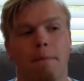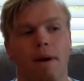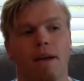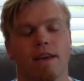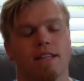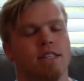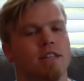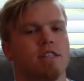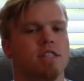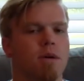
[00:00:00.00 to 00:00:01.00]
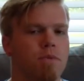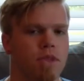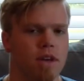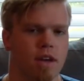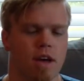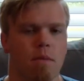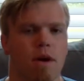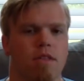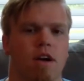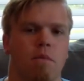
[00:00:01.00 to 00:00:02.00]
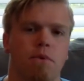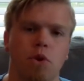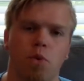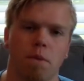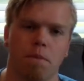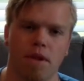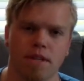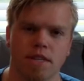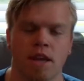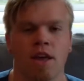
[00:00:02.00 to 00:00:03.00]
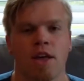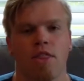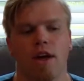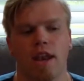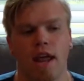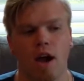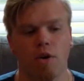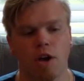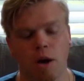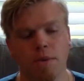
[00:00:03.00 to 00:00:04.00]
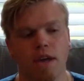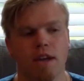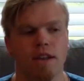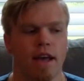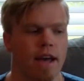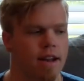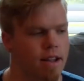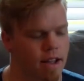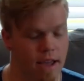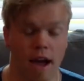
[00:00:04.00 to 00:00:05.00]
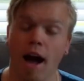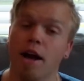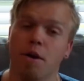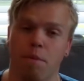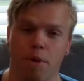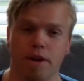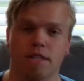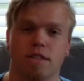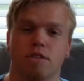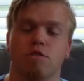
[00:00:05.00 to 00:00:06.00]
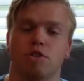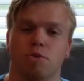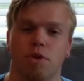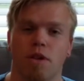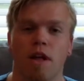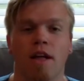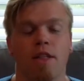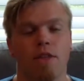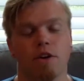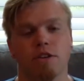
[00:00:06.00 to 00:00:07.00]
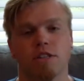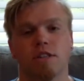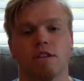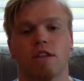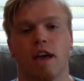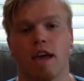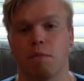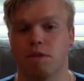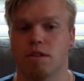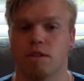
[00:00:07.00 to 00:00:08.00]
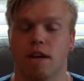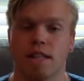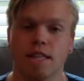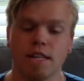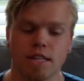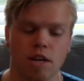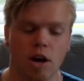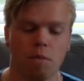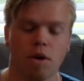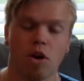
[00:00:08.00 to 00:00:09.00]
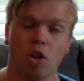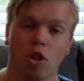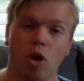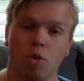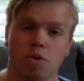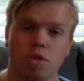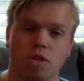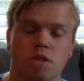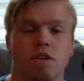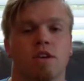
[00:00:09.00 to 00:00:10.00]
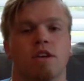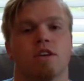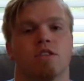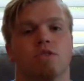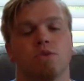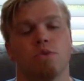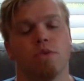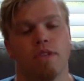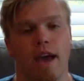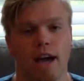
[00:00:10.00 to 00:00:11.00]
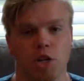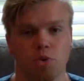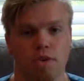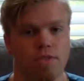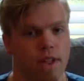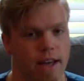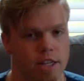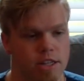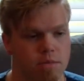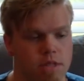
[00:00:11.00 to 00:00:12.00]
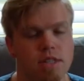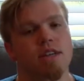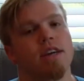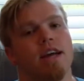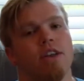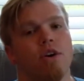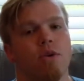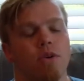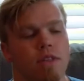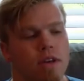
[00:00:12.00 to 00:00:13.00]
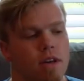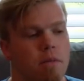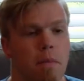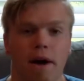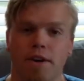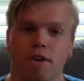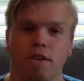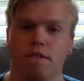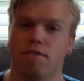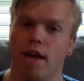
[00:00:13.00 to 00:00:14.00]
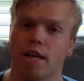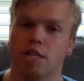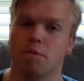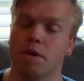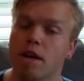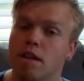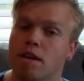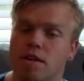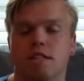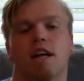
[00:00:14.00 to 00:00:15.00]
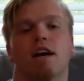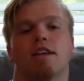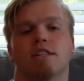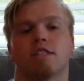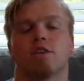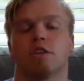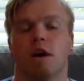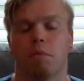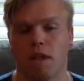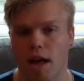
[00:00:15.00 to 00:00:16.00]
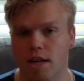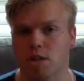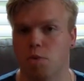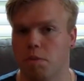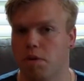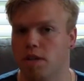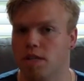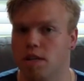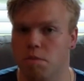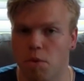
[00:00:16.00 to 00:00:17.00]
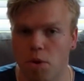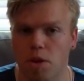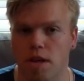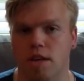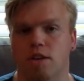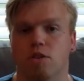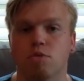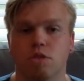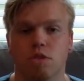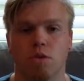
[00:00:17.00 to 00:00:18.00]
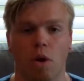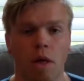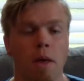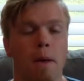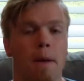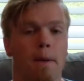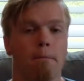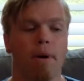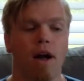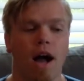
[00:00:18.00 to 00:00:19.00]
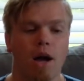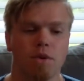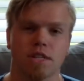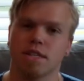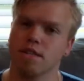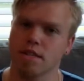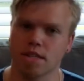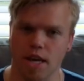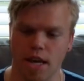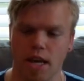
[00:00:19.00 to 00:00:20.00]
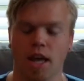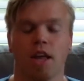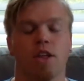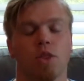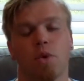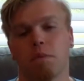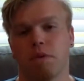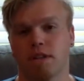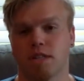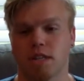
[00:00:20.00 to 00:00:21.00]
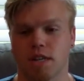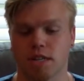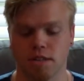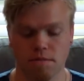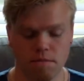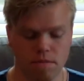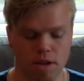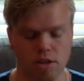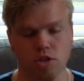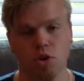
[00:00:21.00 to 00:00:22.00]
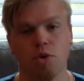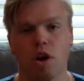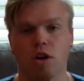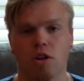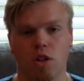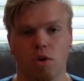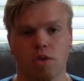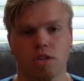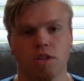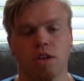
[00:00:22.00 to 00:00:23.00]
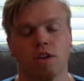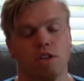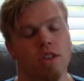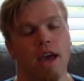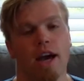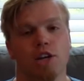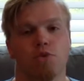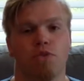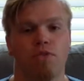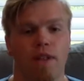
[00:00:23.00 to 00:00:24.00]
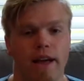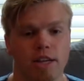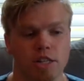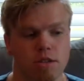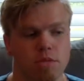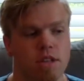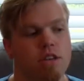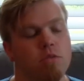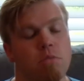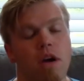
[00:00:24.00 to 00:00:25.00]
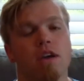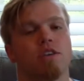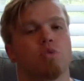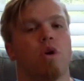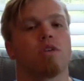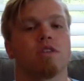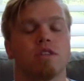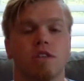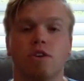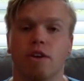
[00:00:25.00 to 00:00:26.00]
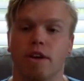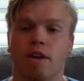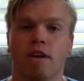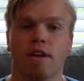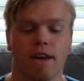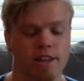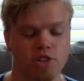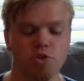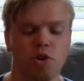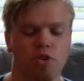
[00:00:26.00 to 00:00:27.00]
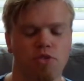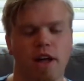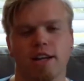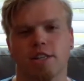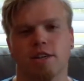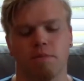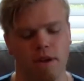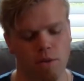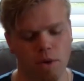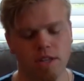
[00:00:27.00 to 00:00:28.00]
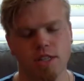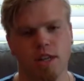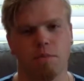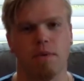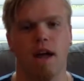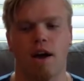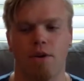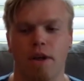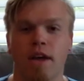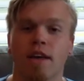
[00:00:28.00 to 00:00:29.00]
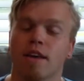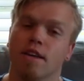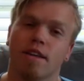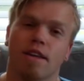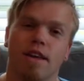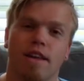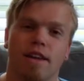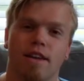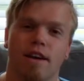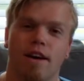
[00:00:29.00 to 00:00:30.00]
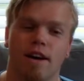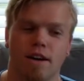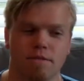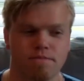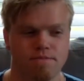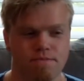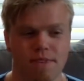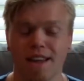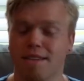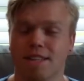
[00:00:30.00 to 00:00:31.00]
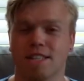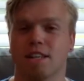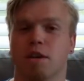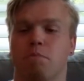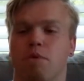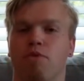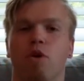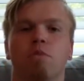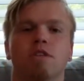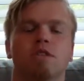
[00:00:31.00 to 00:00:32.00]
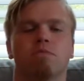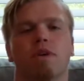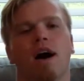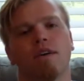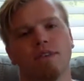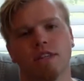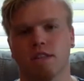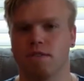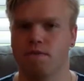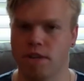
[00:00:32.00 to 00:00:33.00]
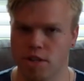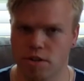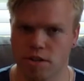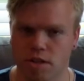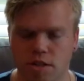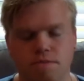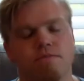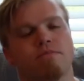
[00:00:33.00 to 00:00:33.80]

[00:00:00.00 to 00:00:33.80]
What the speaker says: But it says something about the company OnePlus that now coming in at a higher price than usual, they are still able to at least come close to the actual flagships. And I know the moniker of the flagship killer does not necessarily apply to OnePlus anymore like it used to, but I would still say the OnePlus 6 is so darn close to the actual flagships that you might as well consider it a pseudo flagship, a one step down in not necessarily performance, but obviously features